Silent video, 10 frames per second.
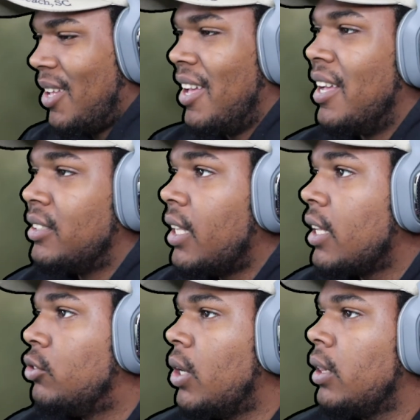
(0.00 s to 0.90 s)
uh,
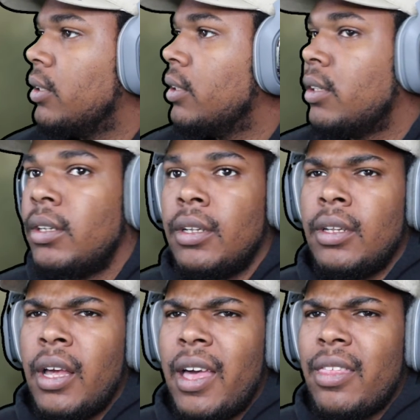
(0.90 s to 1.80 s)
second trailer,
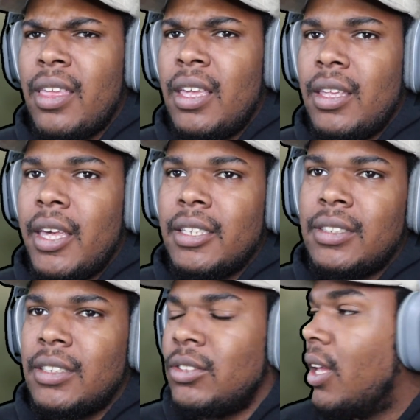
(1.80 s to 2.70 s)
I think. Yeah, it
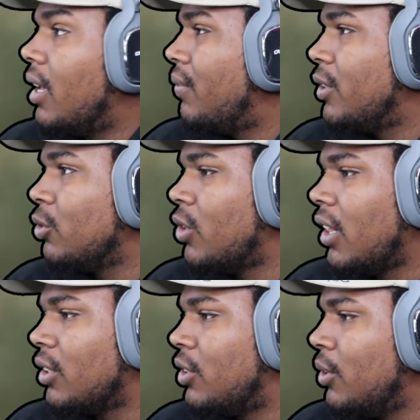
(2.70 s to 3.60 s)
says uh, official
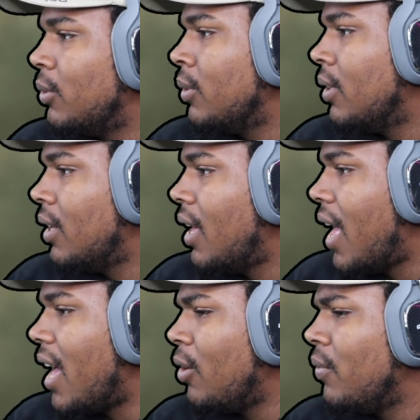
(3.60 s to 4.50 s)
trailer too.
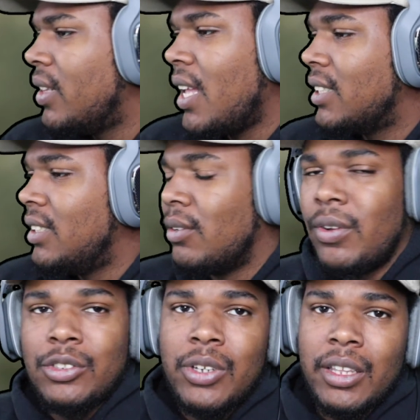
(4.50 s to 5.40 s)
I don't even think I seen the
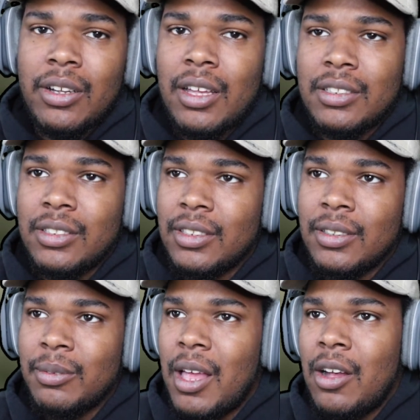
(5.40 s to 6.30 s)
first trailer, honestly.
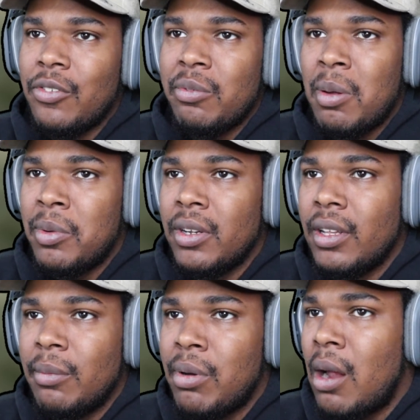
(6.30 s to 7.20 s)
I don't remember.
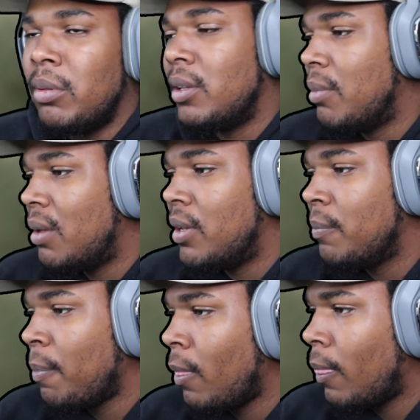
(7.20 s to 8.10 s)
Probably, maybe.
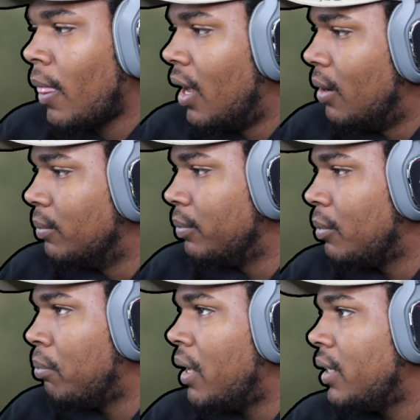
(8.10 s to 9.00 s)
Um,
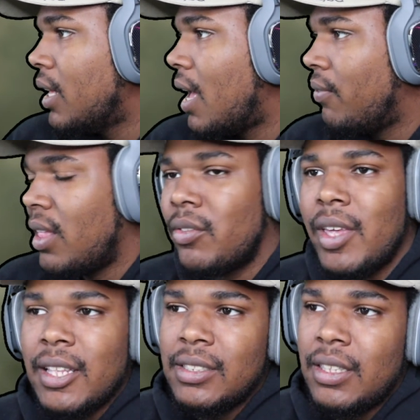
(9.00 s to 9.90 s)
but I feel like
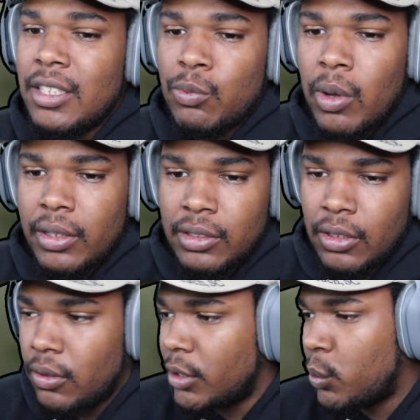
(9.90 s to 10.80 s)
reacting to this one,
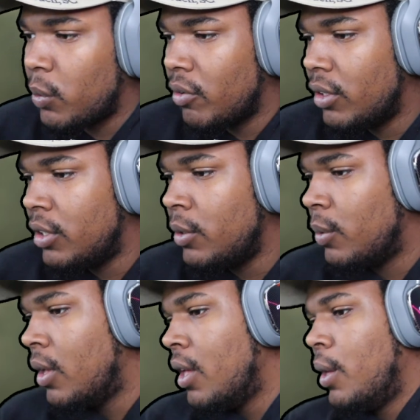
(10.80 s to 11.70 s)
so that's what we're gonna do.
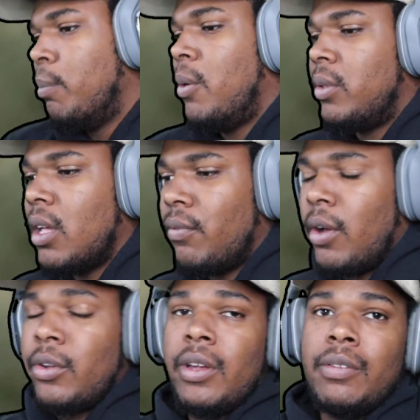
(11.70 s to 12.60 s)
But without
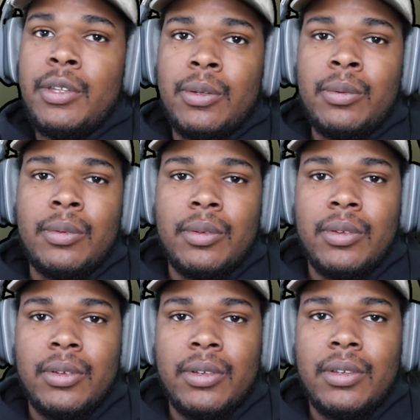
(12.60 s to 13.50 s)
further ado,
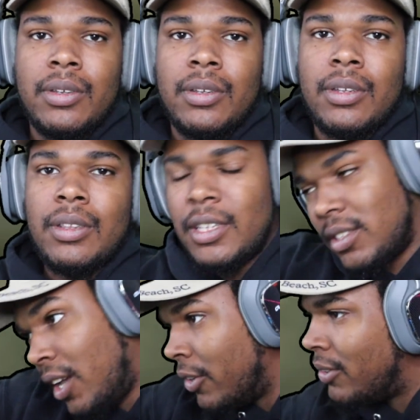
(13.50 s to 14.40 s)
let's go.